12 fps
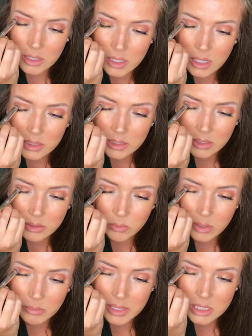color, and you
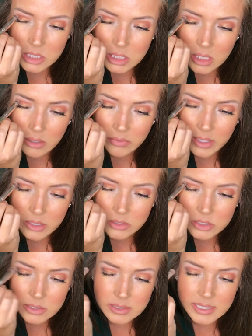wanna make sure that you're
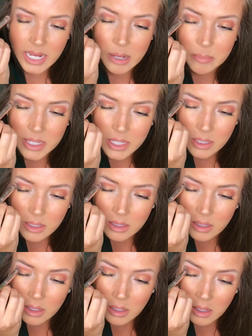just tapping
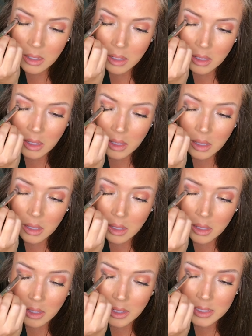
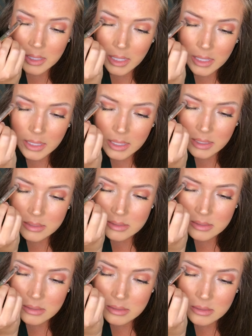and getting it
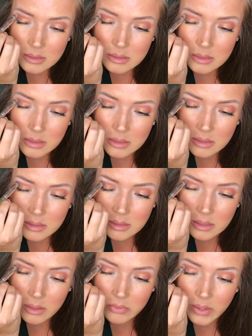
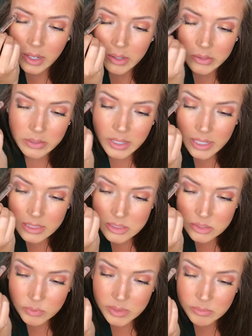on the outer
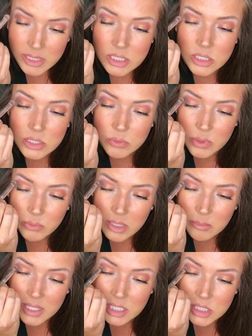edge. We want to
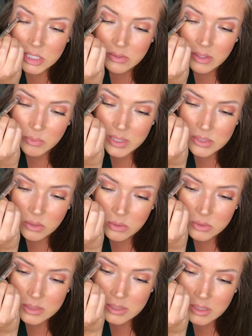make sure that we
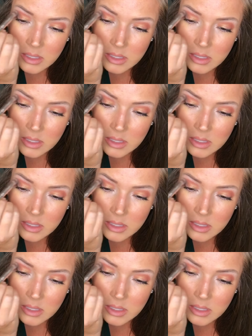don't